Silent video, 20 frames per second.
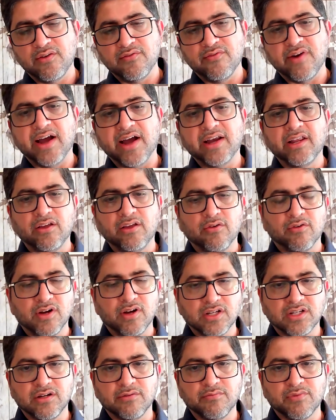inviting your
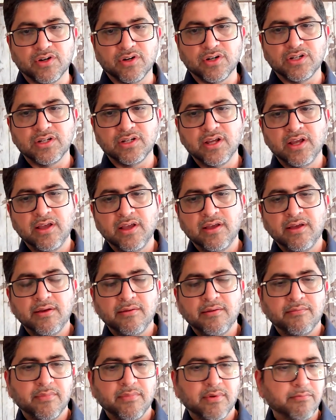customers.
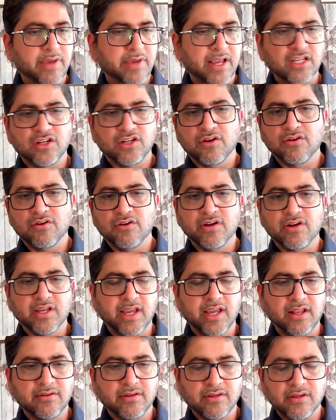Based on,
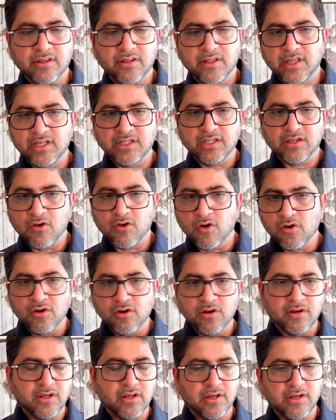again, these
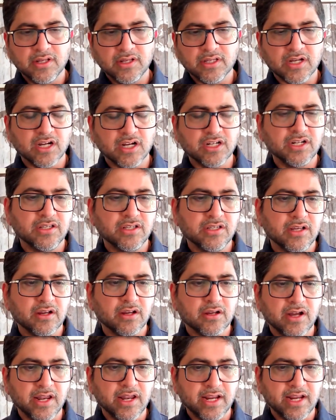all discussions
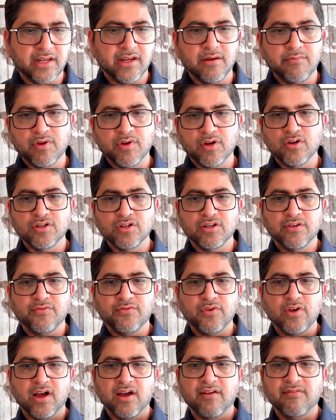are connected, because
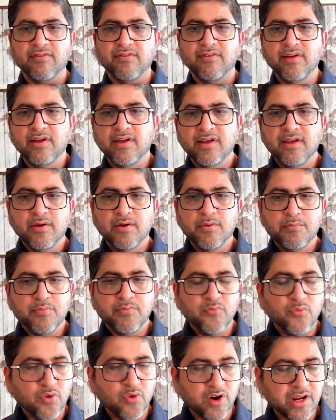if you have
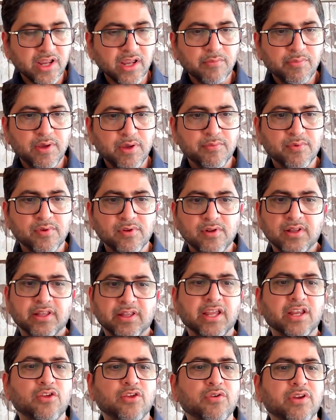working people,
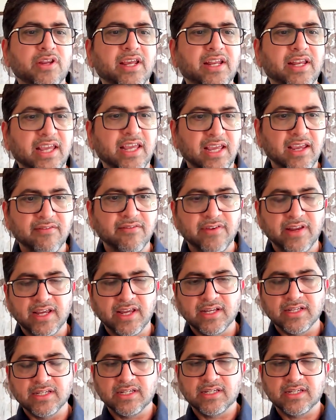then you need
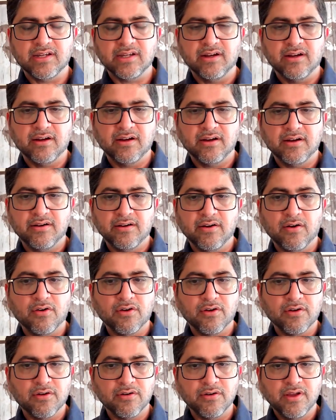evenings
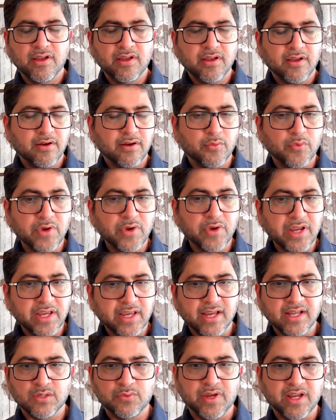or
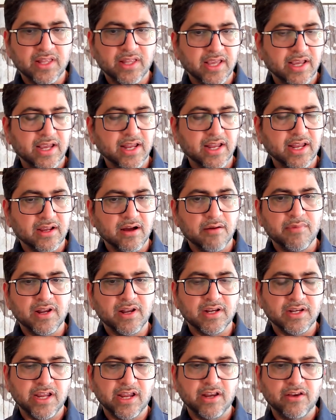weekends where they can come
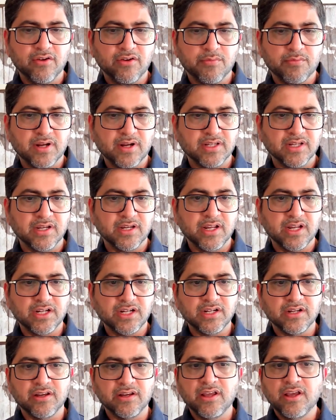and attend your
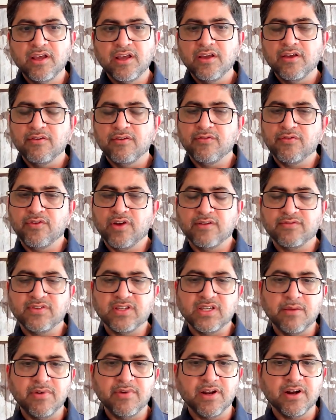presentation. If you have
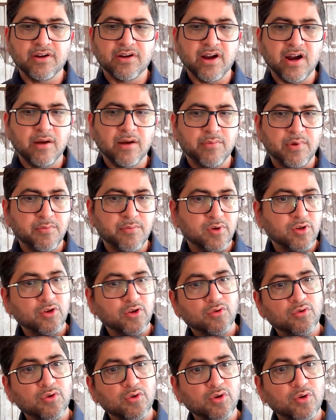semi-retired people,
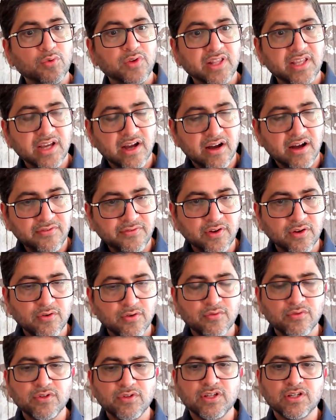you could do in the
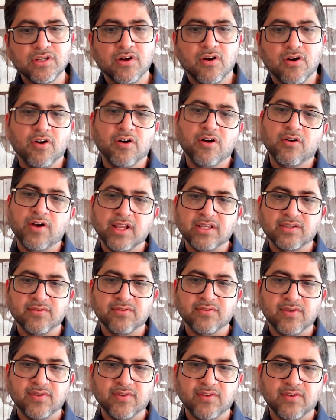afternoons or as
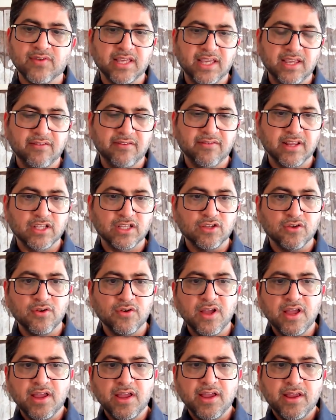well as in the evening.
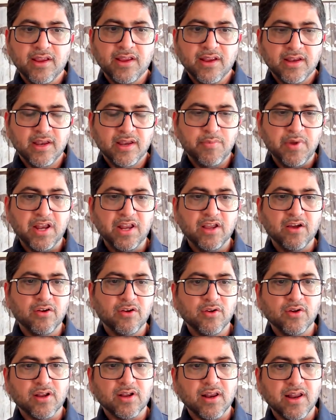So depending
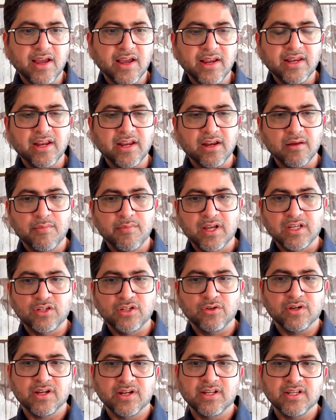on your client database,
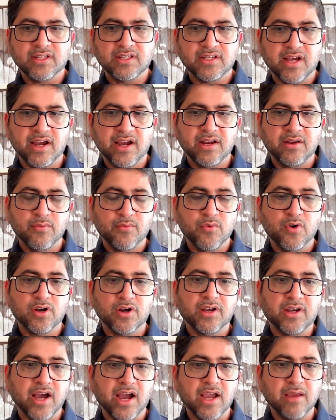you can decide
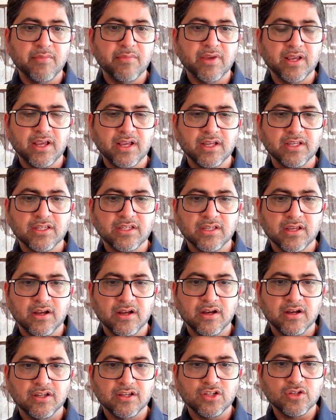what timing is
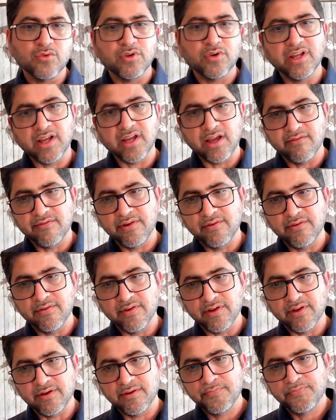suiting
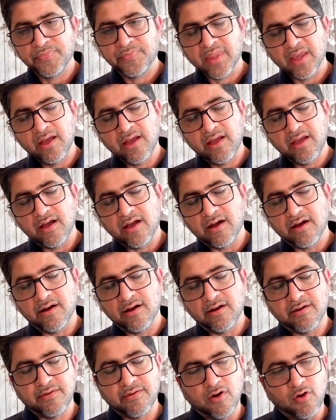everyone.
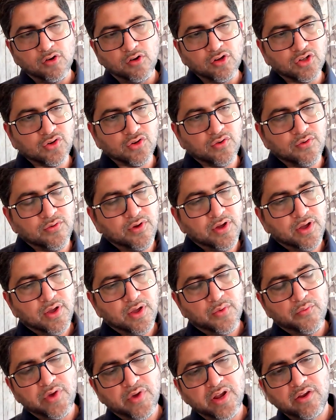Also,
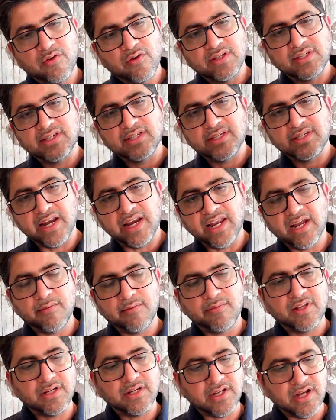when you are setting
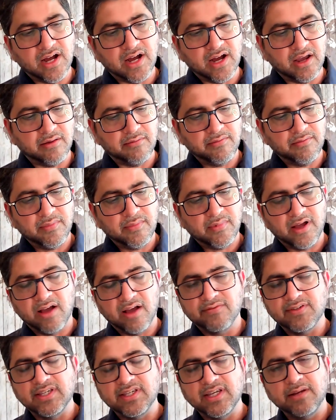up the time,
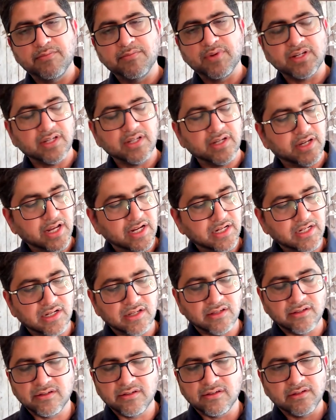I've seen
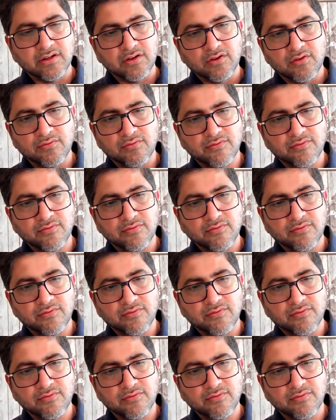presentations,